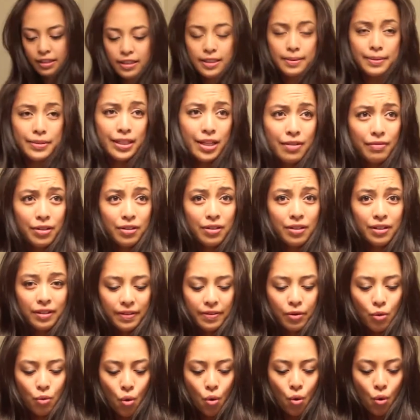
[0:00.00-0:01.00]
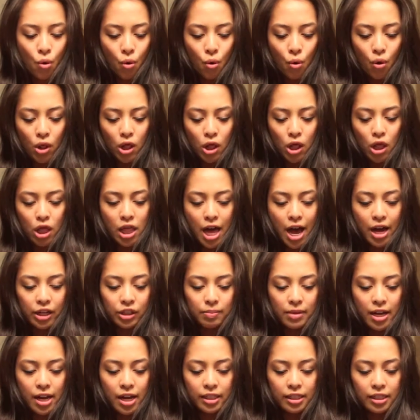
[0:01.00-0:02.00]
and basically
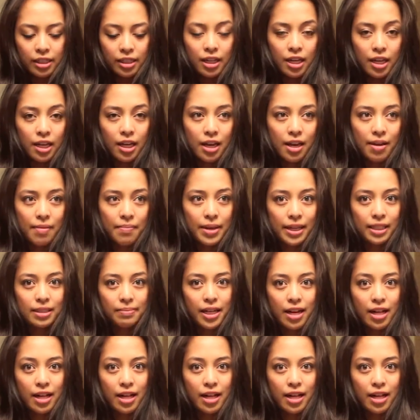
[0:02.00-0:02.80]
I am putting